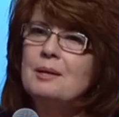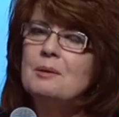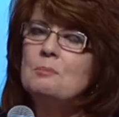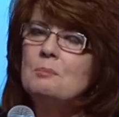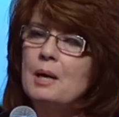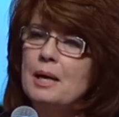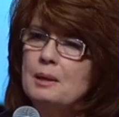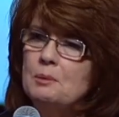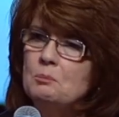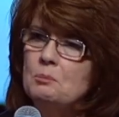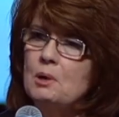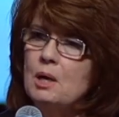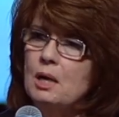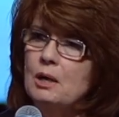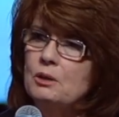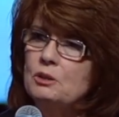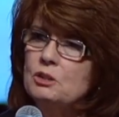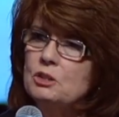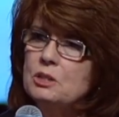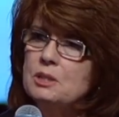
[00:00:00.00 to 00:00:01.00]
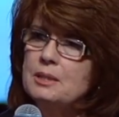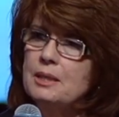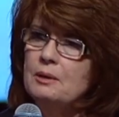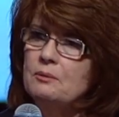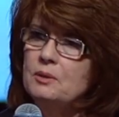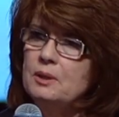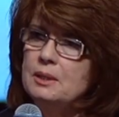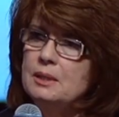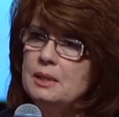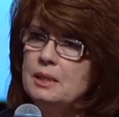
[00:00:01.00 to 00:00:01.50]
by March
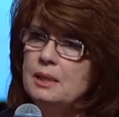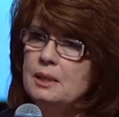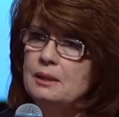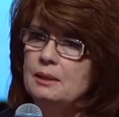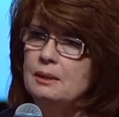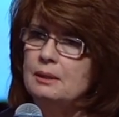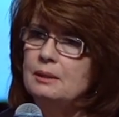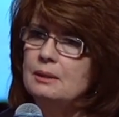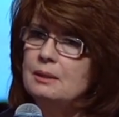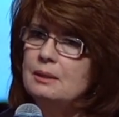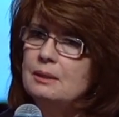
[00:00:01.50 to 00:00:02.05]
17th.